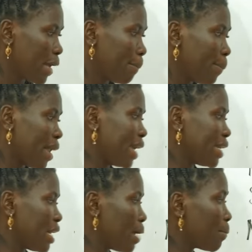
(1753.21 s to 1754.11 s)

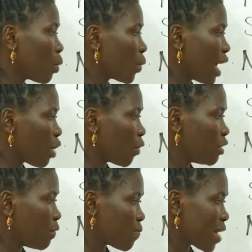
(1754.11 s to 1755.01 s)
Implying the number we are going
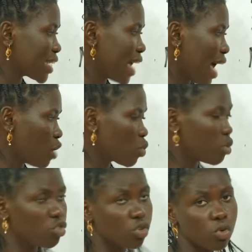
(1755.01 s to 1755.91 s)
to factor out, we
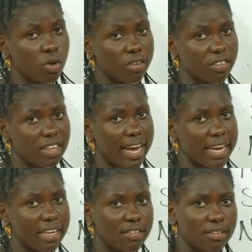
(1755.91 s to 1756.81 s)
should consider
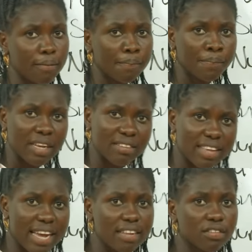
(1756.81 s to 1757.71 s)
its
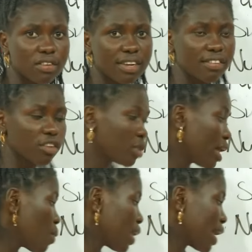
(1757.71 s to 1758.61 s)
sign seriously so
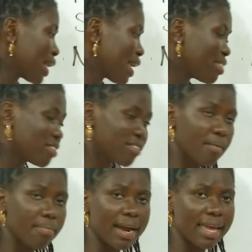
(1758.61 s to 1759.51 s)
that we can get the
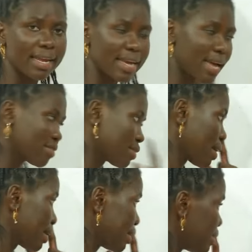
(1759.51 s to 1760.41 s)
same bracket as
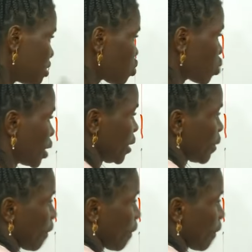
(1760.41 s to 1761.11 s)
this one.